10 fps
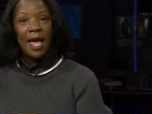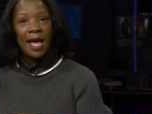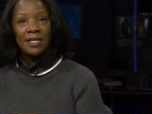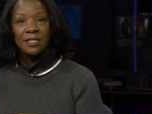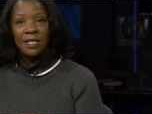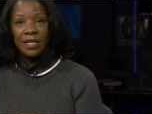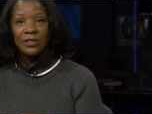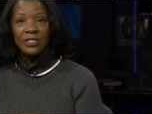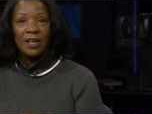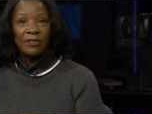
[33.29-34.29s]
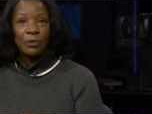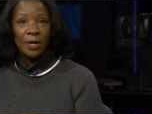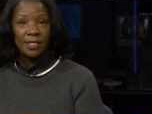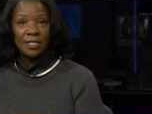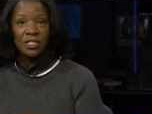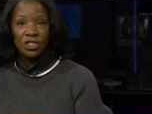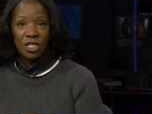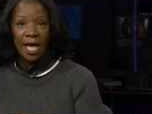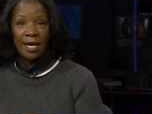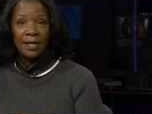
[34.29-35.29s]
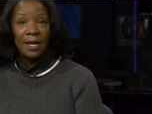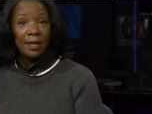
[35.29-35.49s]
as leaders of a racist chant